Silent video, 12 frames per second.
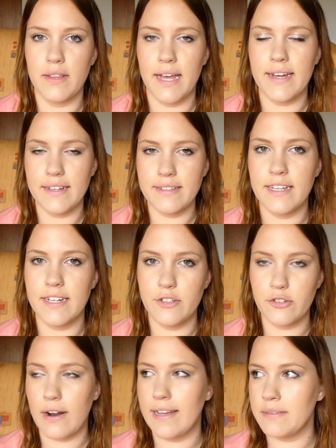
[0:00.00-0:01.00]
Like I said, it
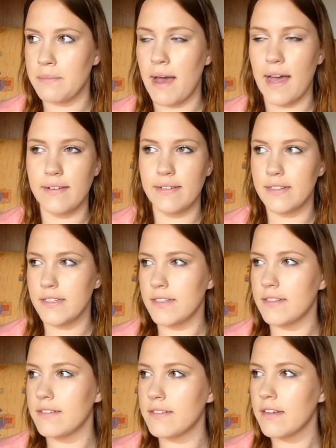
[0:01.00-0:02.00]
dries matte,
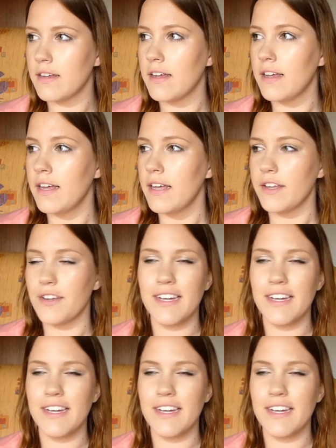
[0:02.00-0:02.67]
it